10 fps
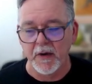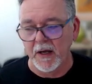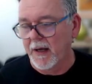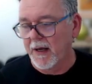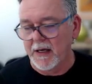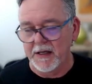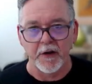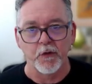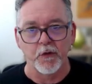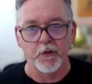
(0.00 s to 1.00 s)
There's a lot
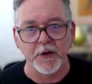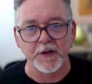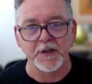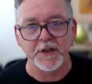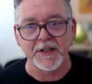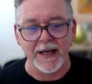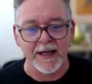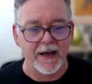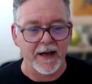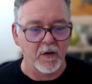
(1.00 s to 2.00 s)
of research to say
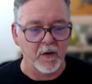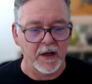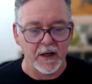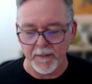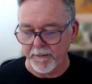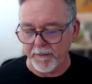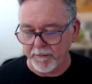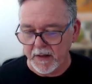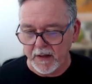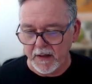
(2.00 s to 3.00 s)
how
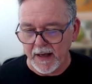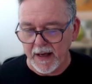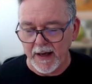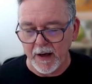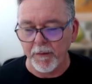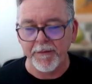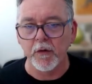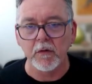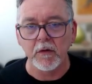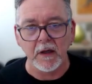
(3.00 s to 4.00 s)

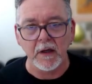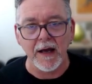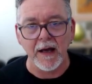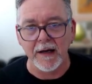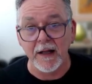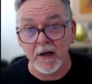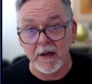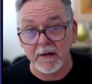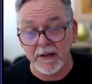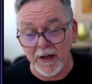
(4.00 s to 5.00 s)
helpful
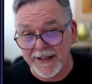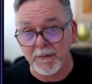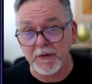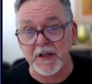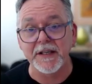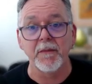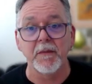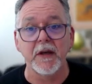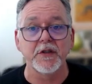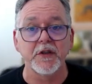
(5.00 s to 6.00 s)
closed captions can be
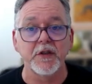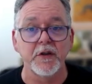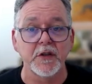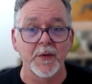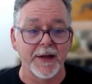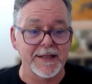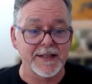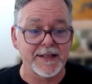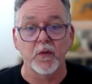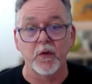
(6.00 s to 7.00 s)
for students when they see
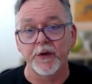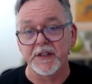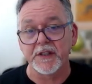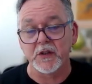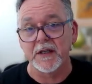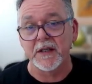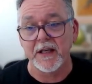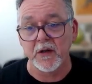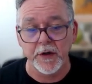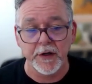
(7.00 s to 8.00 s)
the words as well as hear the
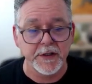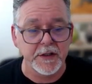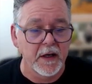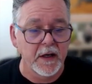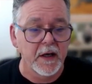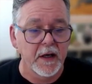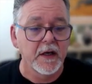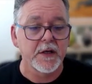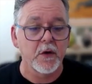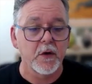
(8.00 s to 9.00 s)
words.
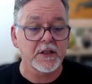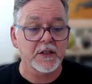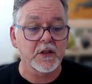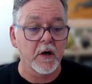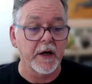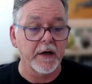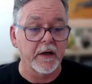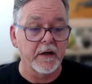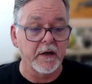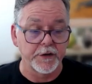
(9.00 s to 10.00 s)
So that's quite
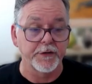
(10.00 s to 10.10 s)
useful.